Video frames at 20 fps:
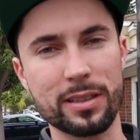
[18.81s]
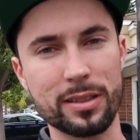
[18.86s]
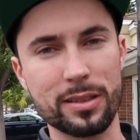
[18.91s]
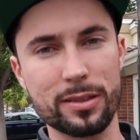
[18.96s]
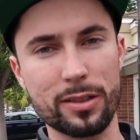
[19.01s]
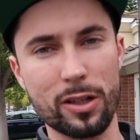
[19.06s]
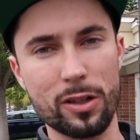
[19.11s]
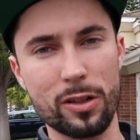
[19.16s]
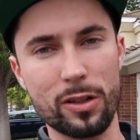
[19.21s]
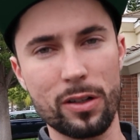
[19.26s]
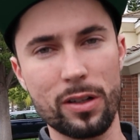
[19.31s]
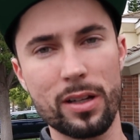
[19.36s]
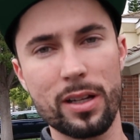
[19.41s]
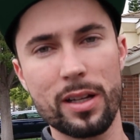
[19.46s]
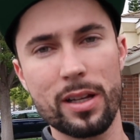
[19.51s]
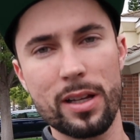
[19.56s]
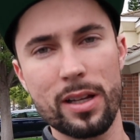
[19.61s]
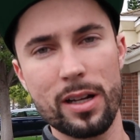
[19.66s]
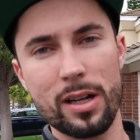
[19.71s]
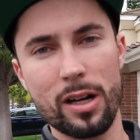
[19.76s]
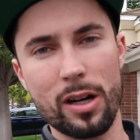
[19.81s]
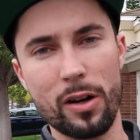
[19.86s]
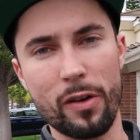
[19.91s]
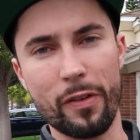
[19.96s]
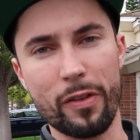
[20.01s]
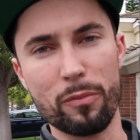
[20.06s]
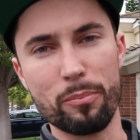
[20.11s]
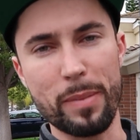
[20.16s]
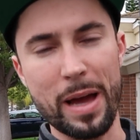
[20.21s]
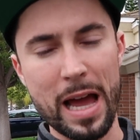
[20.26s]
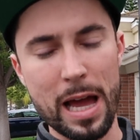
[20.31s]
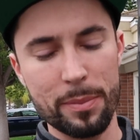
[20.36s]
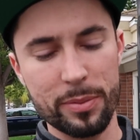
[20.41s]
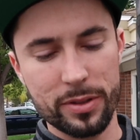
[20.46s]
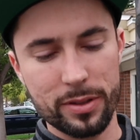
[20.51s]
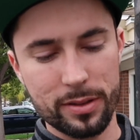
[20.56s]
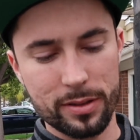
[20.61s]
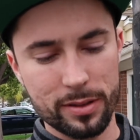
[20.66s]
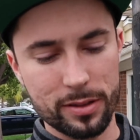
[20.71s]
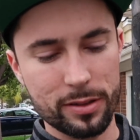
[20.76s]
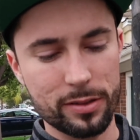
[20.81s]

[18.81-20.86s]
install all of the maps.